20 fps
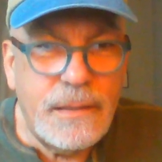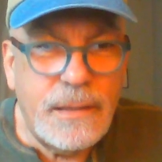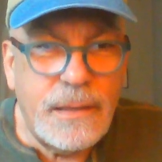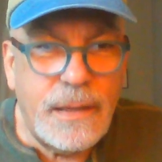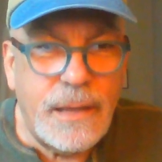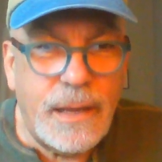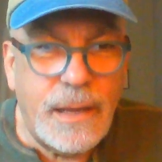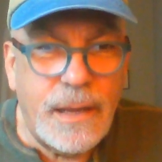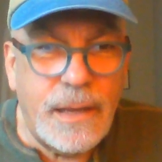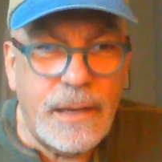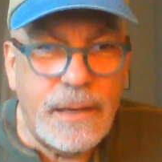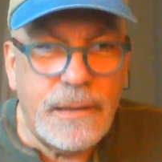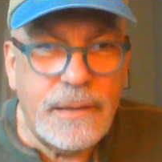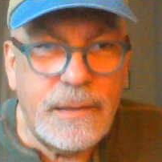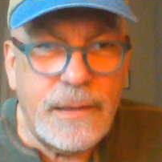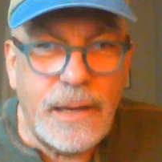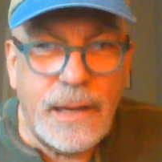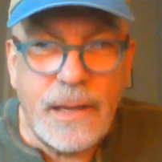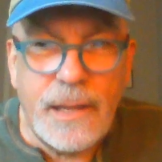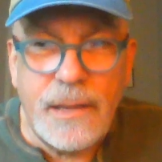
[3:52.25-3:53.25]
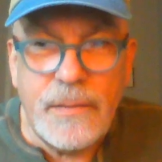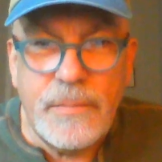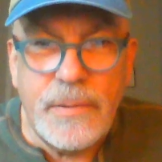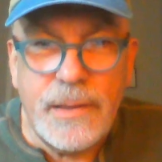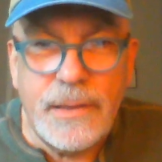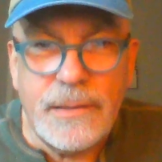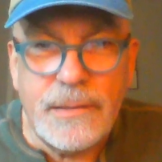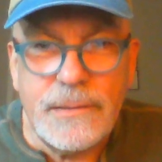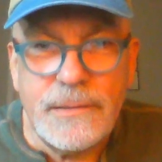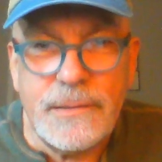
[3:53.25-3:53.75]
And taking
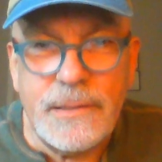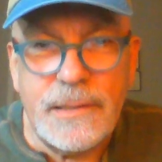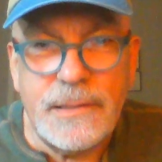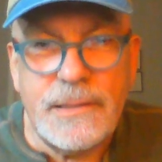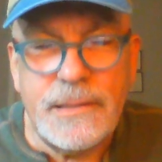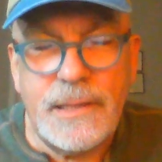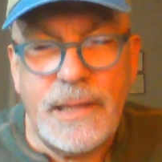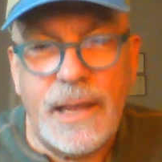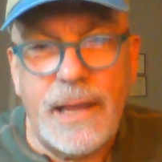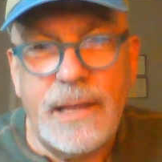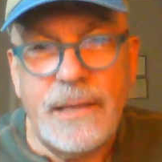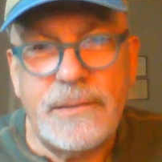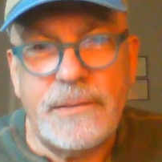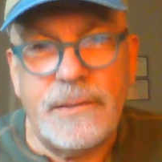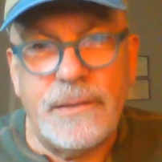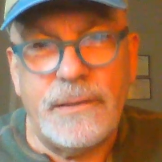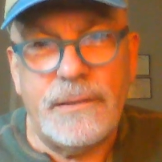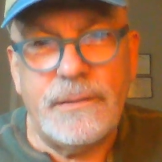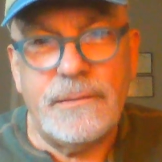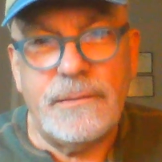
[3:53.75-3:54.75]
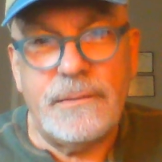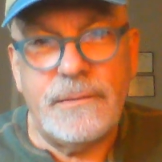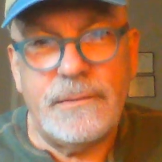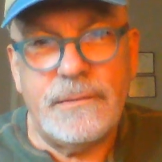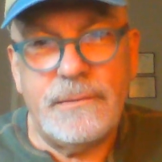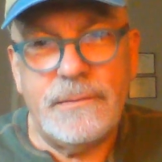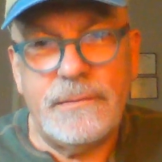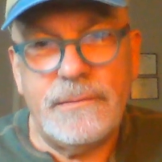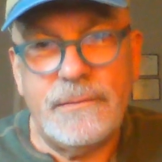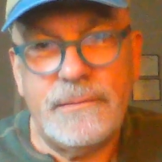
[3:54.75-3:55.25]
pills isn't the answer.
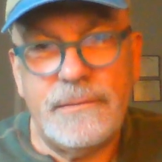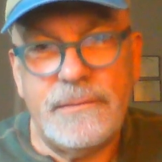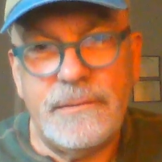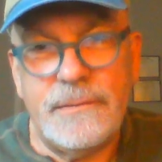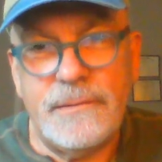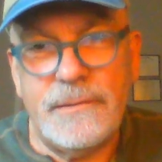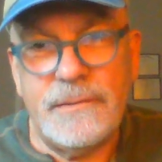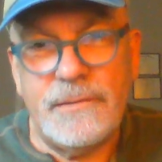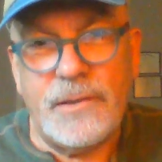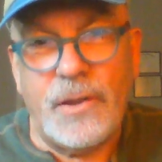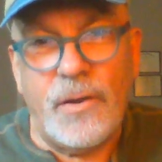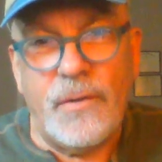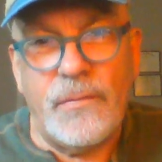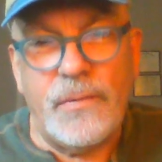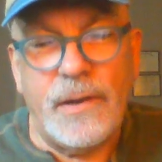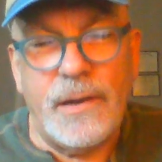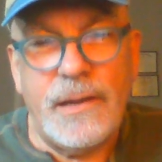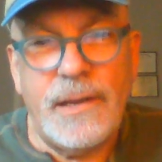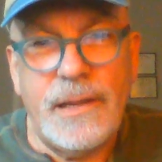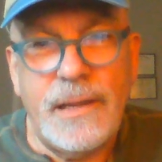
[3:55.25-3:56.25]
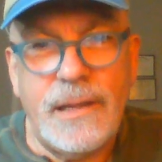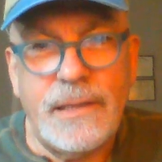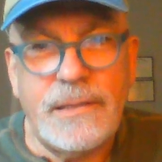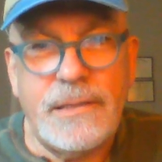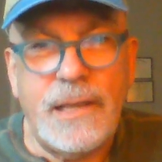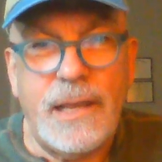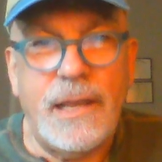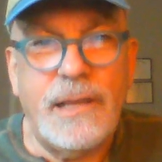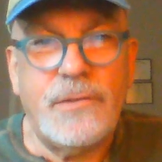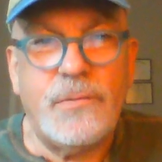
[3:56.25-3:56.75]
So often
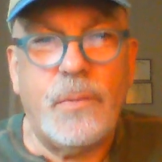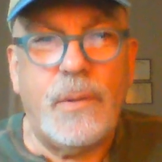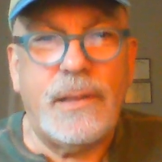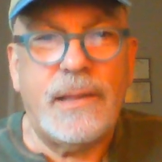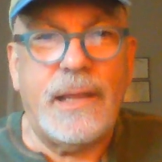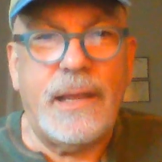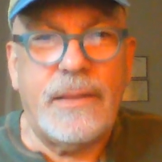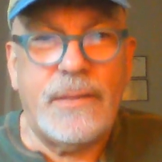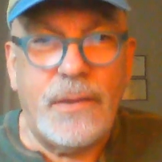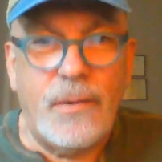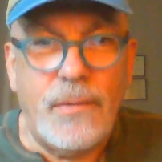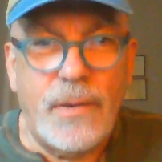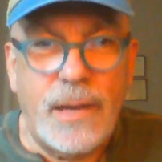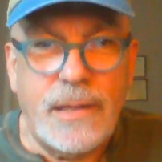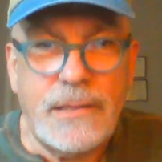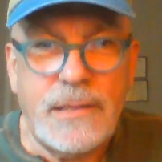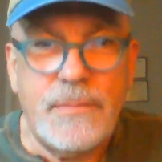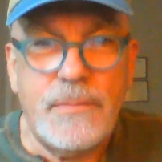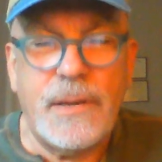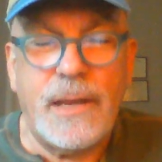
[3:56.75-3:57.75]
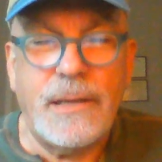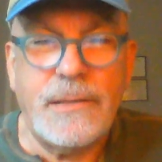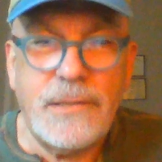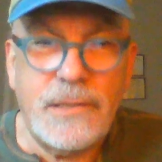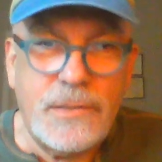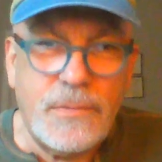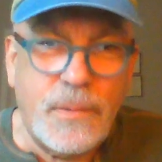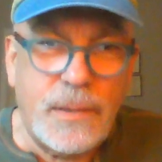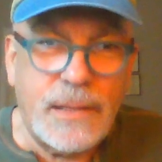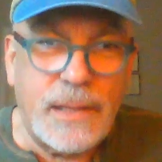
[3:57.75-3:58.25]
it's it's what they throw at you because
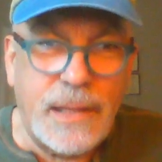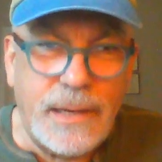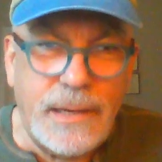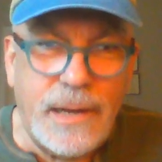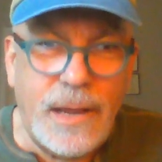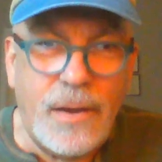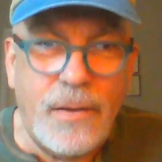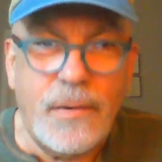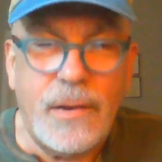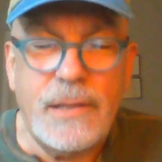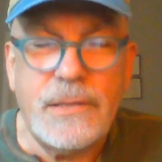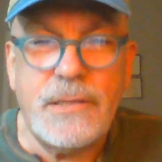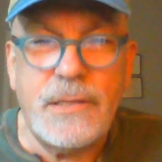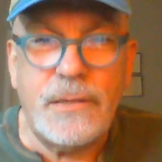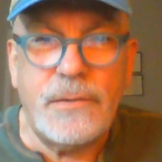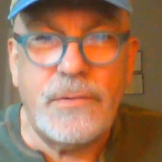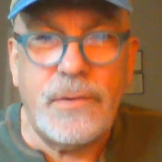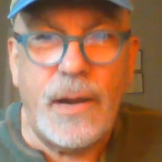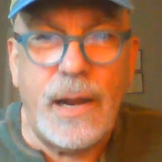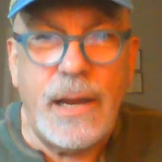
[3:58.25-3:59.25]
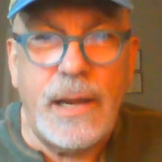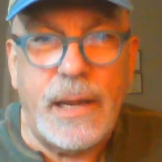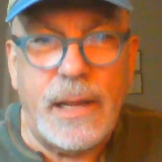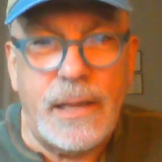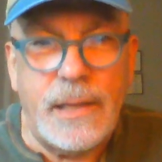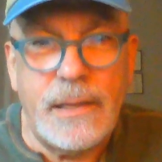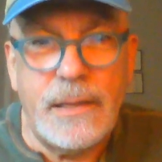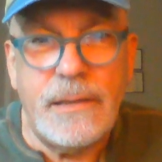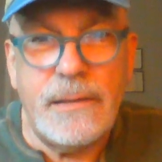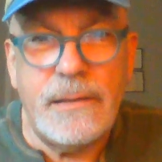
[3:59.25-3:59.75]
it's what they know. It's their training.